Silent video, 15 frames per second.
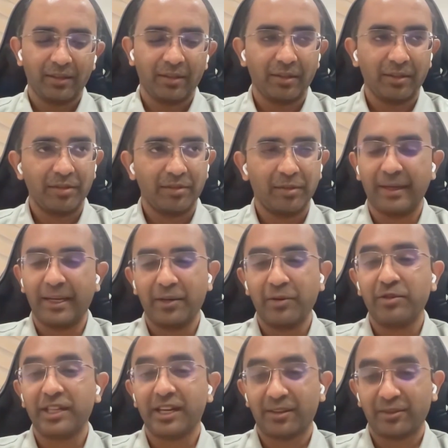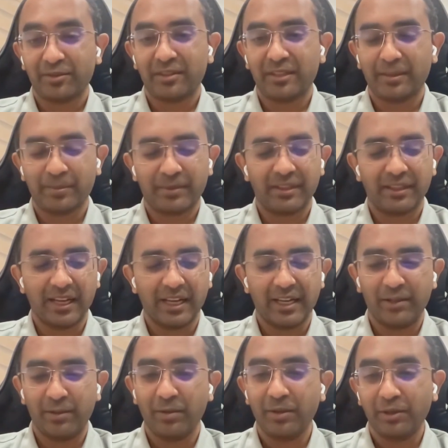So when I do JavaScript,
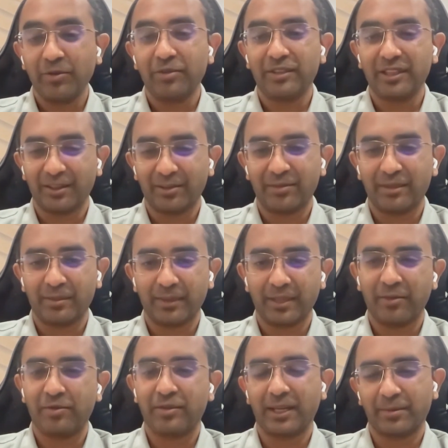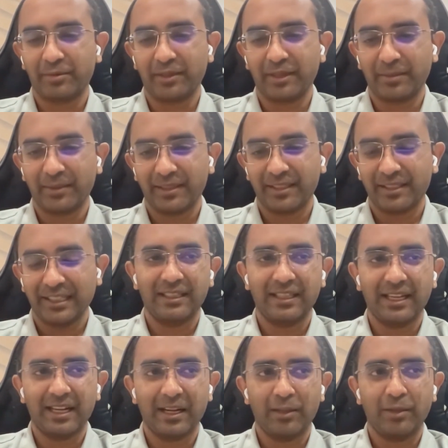I don't use JavaScript. I use TypeScript.
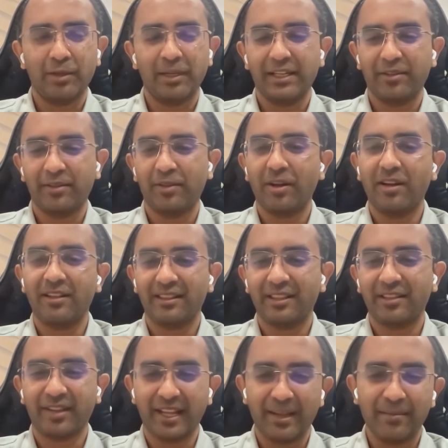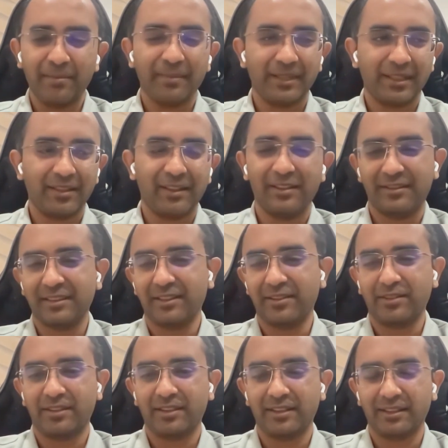Although it's not the same, it's
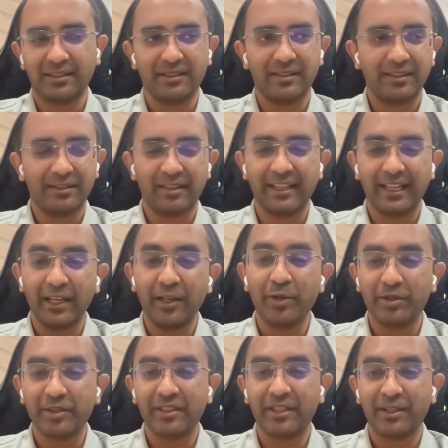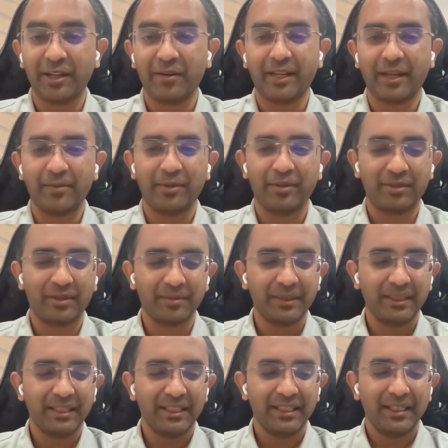just it's an illusion that you have type
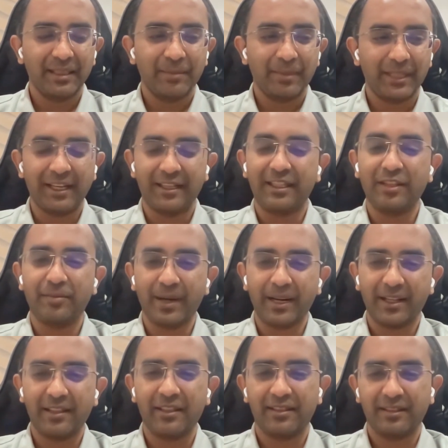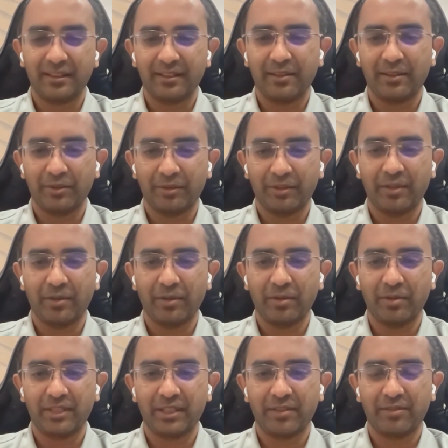system, but it's at least better than using
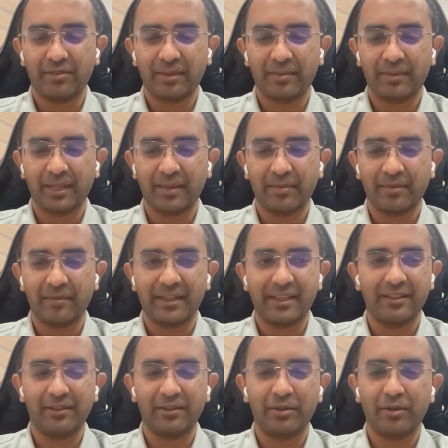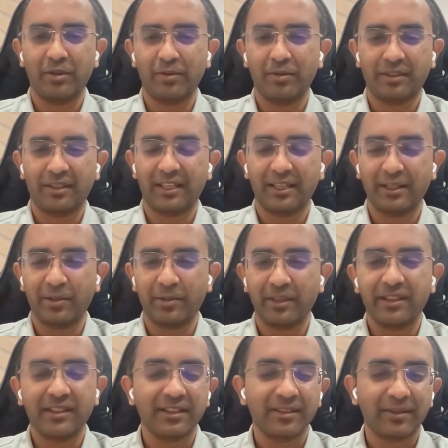core JavaScript type where you don't know what the hell you're
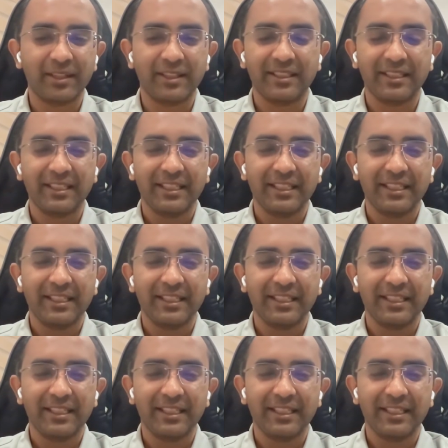doing, right?